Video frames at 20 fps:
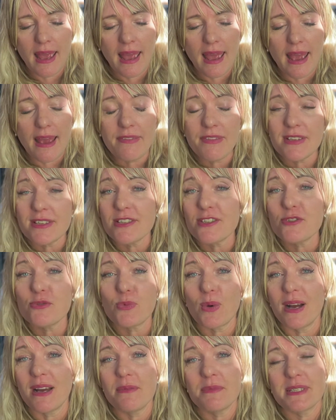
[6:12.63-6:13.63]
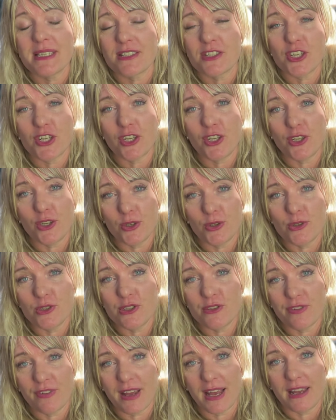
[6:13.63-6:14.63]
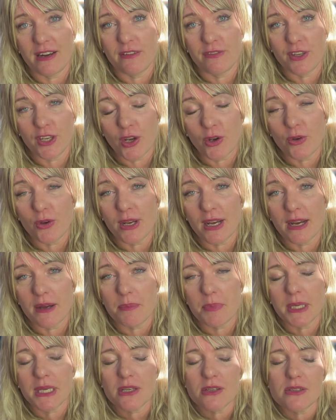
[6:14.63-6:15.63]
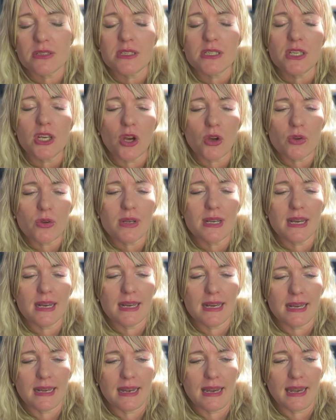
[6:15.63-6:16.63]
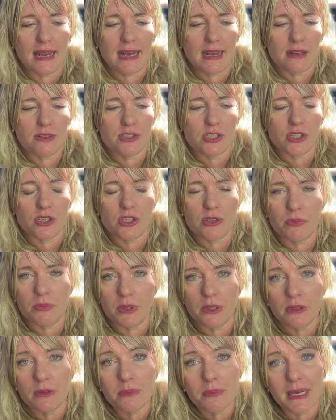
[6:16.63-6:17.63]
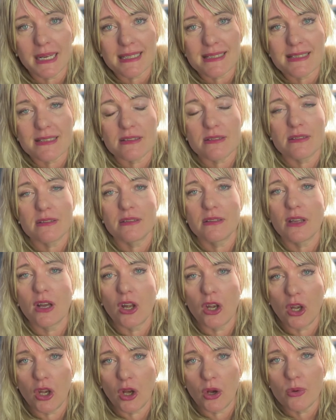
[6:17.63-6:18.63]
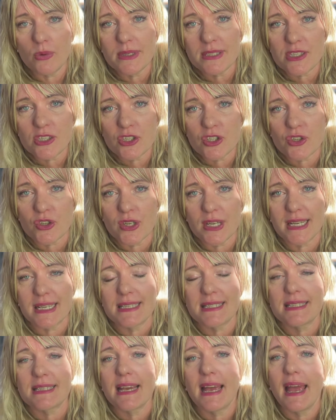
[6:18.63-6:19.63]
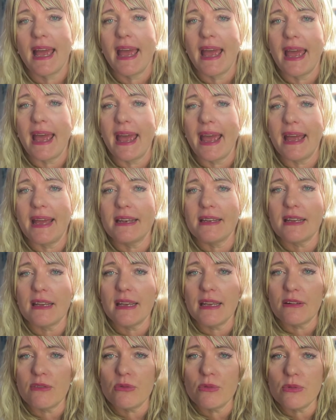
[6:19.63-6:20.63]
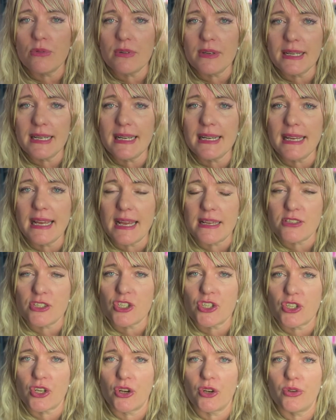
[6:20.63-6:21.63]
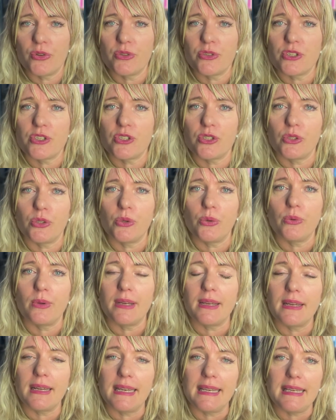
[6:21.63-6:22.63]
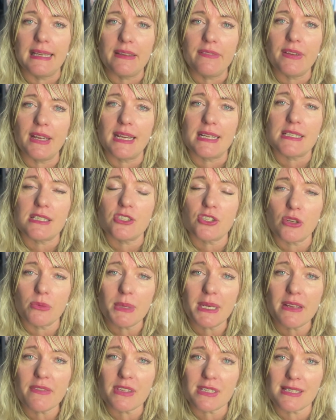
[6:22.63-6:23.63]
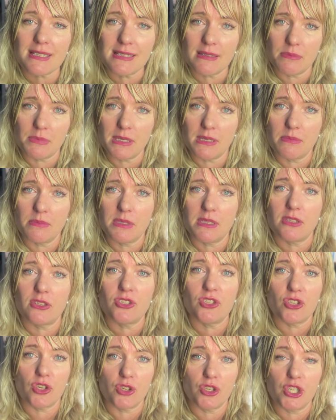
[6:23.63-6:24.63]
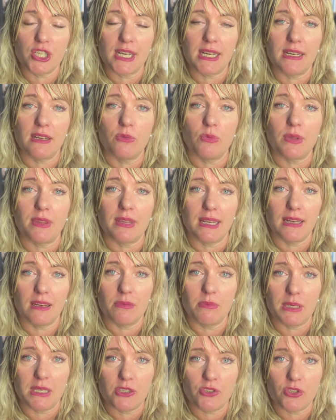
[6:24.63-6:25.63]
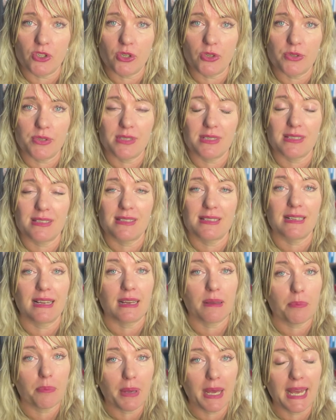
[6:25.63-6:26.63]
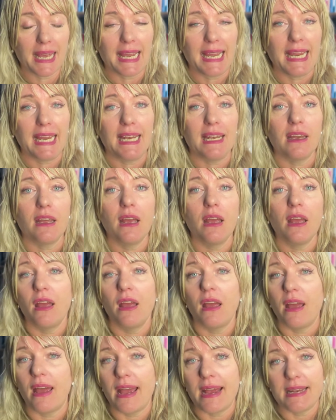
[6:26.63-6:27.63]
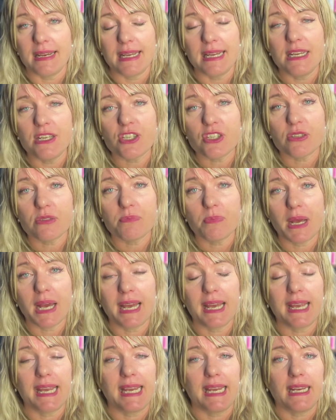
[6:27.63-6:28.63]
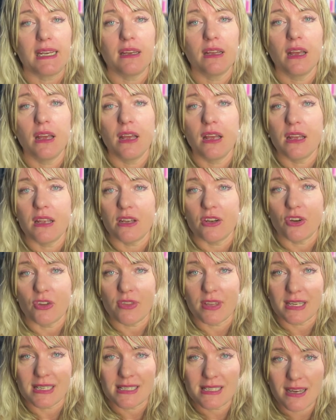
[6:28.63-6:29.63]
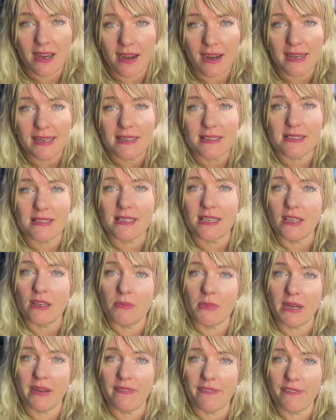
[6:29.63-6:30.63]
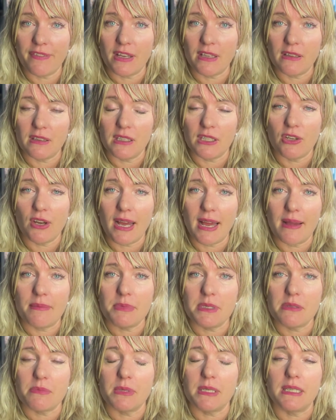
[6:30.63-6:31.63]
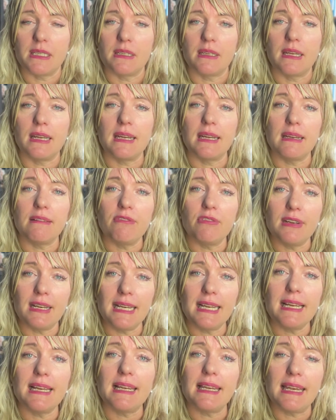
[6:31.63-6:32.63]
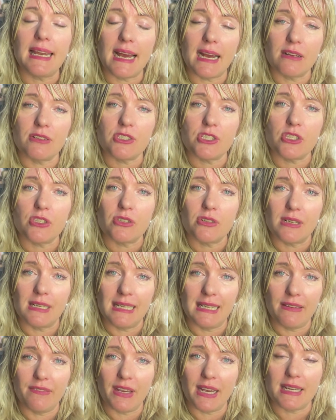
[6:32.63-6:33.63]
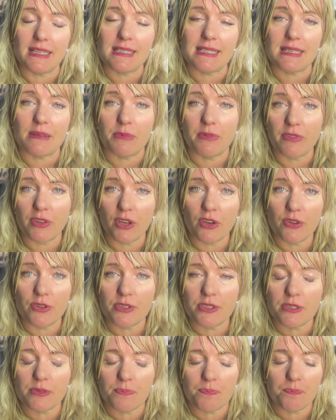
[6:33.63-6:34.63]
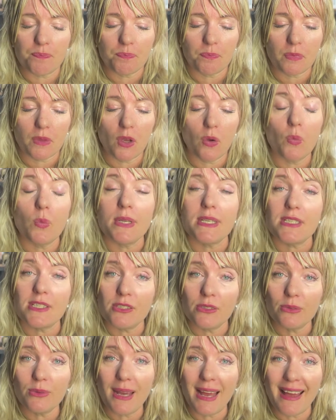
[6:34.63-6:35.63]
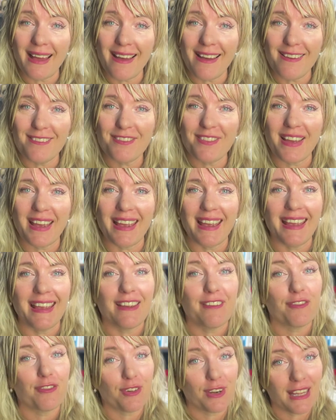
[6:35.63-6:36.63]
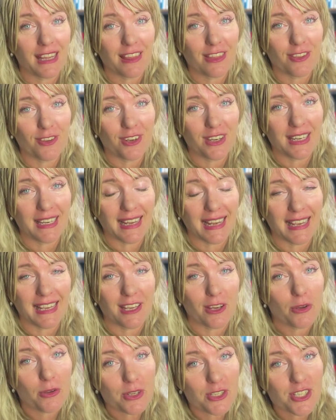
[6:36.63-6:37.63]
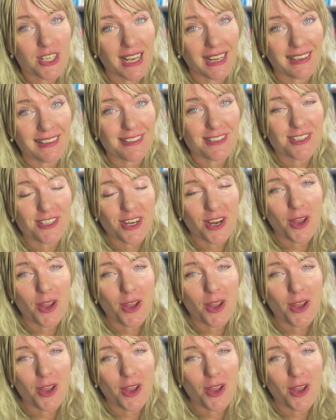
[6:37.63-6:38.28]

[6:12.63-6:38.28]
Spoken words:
And this is why I'm such a huge fan of yoga, because yoga allows you to build muscle, lower stress, and it really has shown to alleviate so many of the symptoms associated with endometriosis, like pain, adhesion pain, the tightness that you might feel in your abdomen. It really allows you to alleviate some of those. We do have a free 30-day yoga challenge,